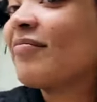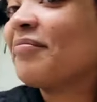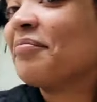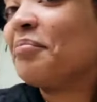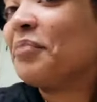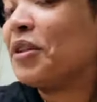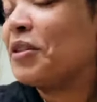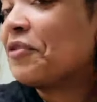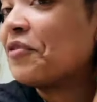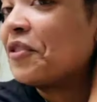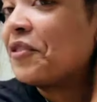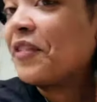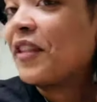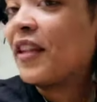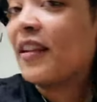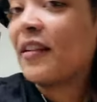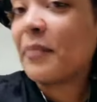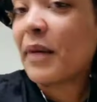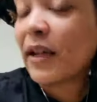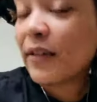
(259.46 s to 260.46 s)
beautiful
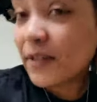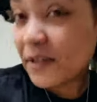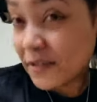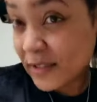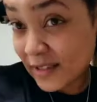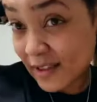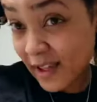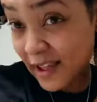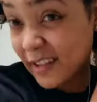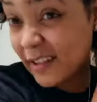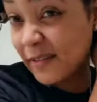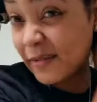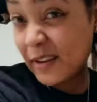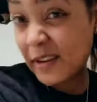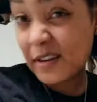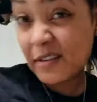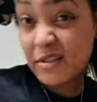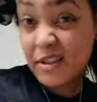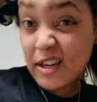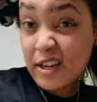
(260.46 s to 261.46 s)
thing about using aloe
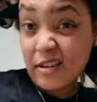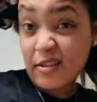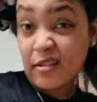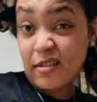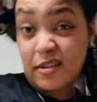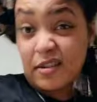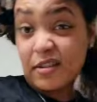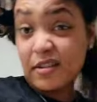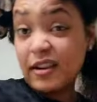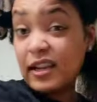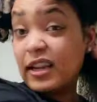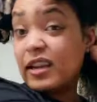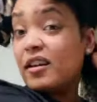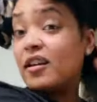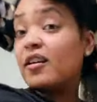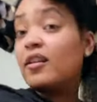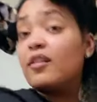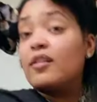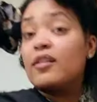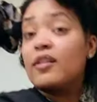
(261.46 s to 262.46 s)
vera gel on your
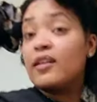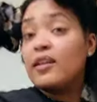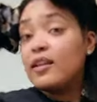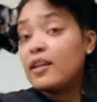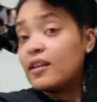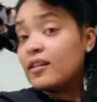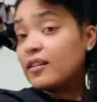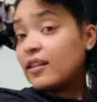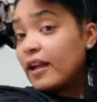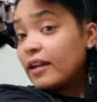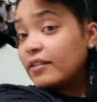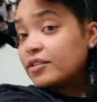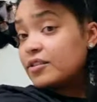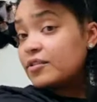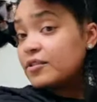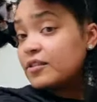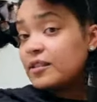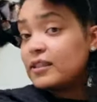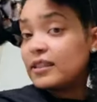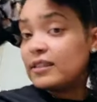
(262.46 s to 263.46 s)
hair. It allows you
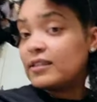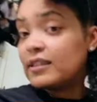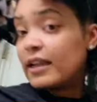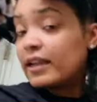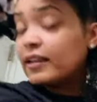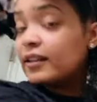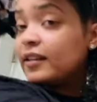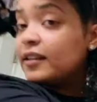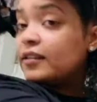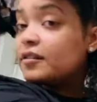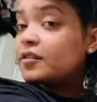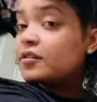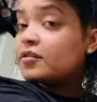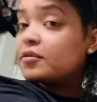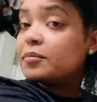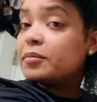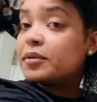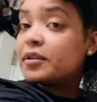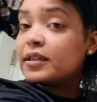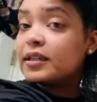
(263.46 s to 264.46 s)
to detangle it
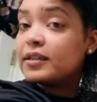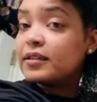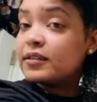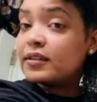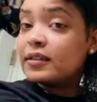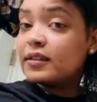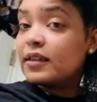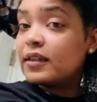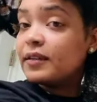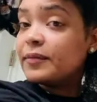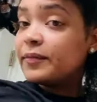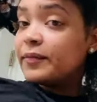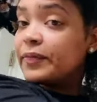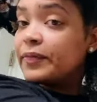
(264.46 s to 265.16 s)
super easily.